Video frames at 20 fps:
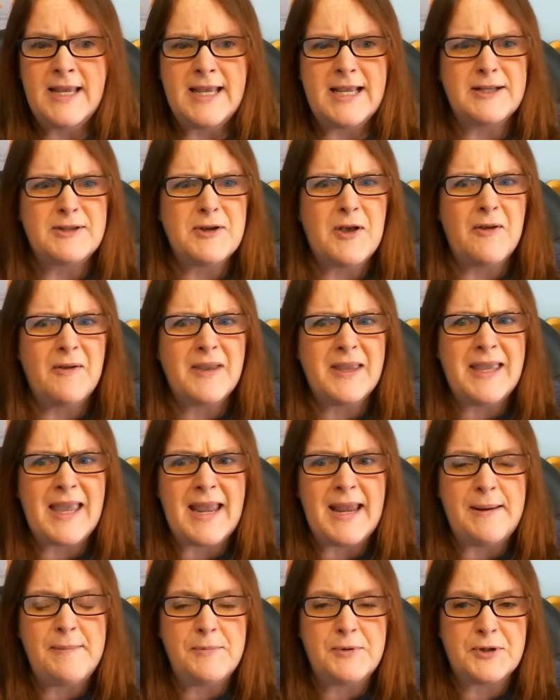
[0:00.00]
It's all a
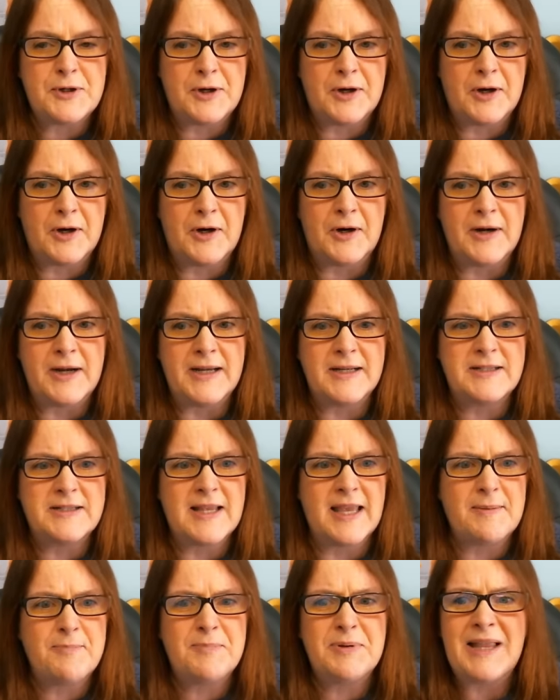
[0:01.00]
game to her. It's
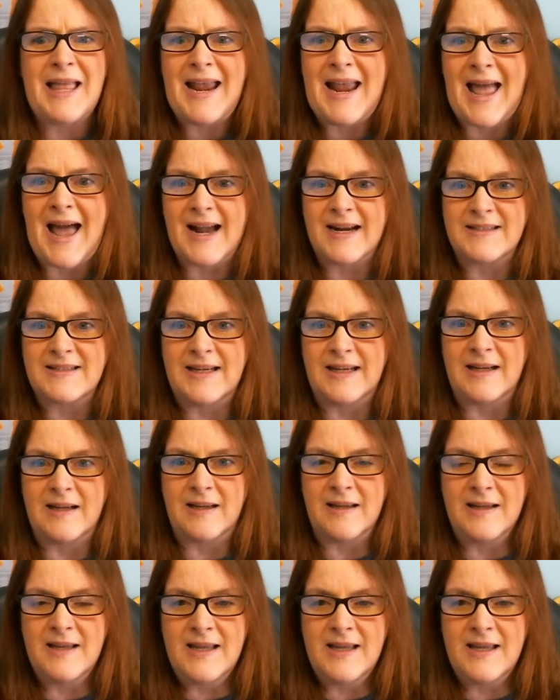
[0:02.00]
like play acting.